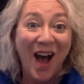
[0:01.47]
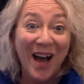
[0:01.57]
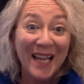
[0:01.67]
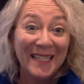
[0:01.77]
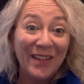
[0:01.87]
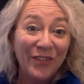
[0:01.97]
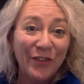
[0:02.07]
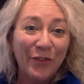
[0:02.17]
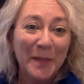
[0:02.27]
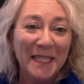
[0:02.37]
Hi,
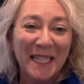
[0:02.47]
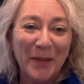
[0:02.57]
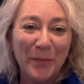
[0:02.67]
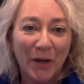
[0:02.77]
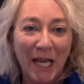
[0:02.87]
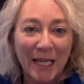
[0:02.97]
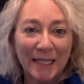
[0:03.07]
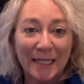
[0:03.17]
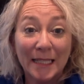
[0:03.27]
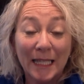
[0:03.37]
Stephanie from Insinc
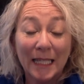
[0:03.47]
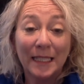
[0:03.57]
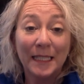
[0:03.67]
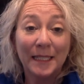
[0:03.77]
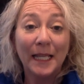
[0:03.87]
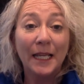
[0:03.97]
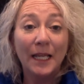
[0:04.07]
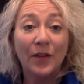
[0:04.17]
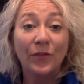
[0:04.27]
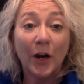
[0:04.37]
Products. This is
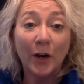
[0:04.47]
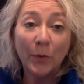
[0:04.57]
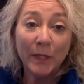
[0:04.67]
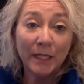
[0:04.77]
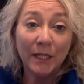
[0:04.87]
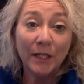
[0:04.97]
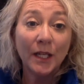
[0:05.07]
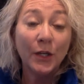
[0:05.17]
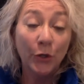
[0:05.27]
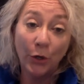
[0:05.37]
the Enviro Wizard
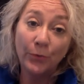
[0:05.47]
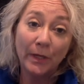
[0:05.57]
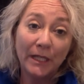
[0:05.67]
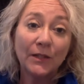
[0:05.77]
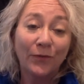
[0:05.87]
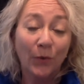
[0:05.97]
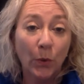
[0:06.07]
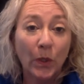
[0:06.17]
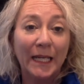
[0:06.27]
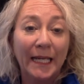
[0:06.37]
No Rinse
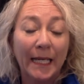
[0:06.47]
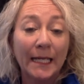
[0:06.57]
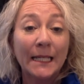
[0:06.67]
Floor Cleaner.